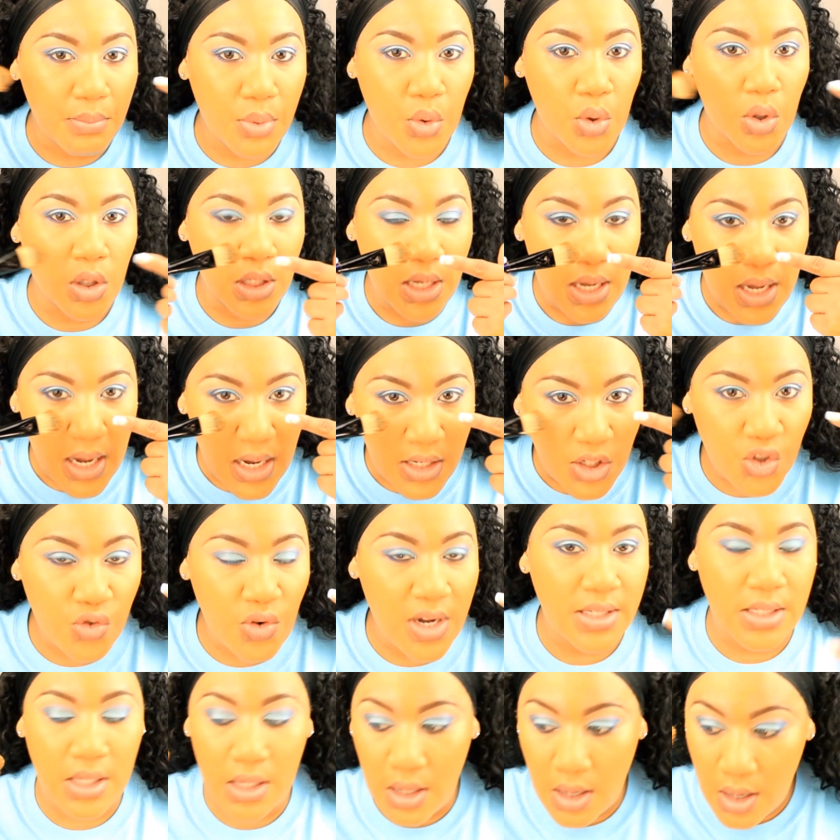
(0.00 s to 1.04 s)
the
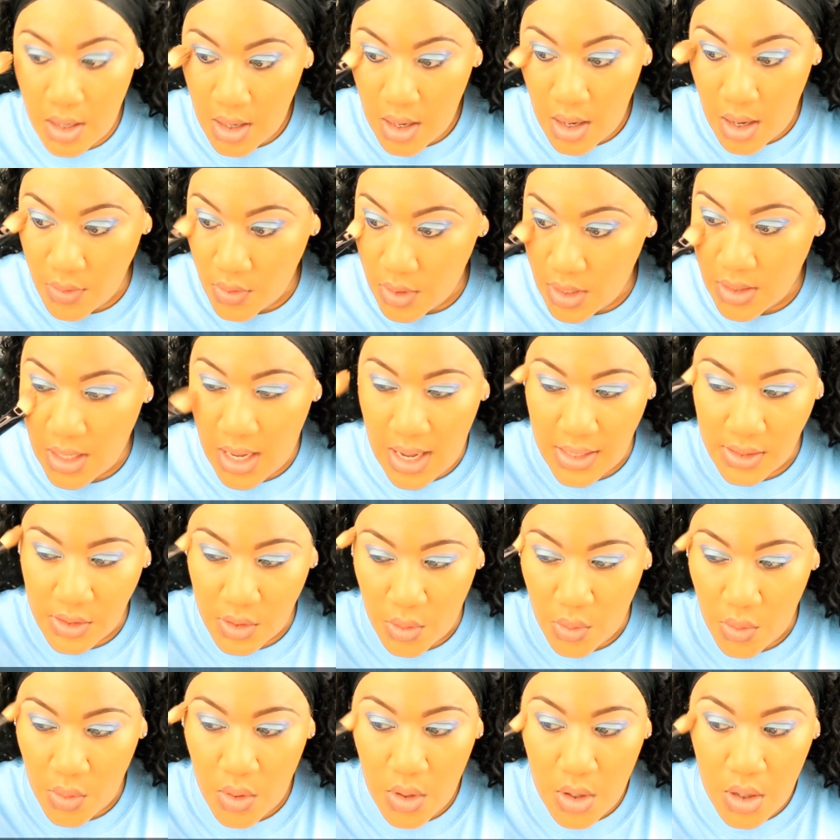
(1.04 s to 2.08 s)
Cargo
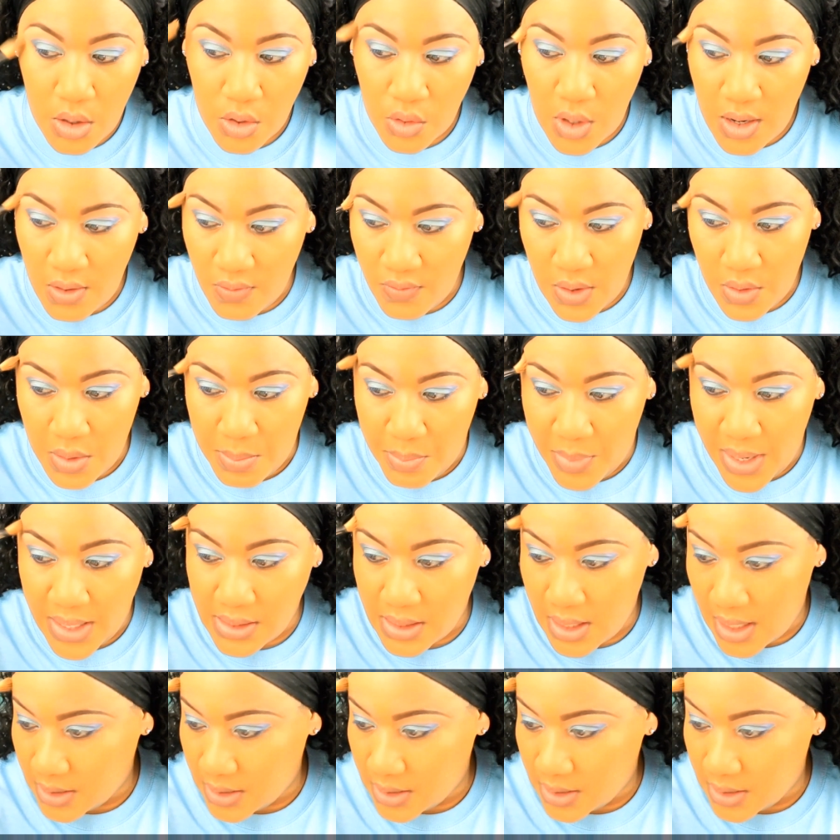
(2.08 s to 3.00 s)
foundation. And so I'm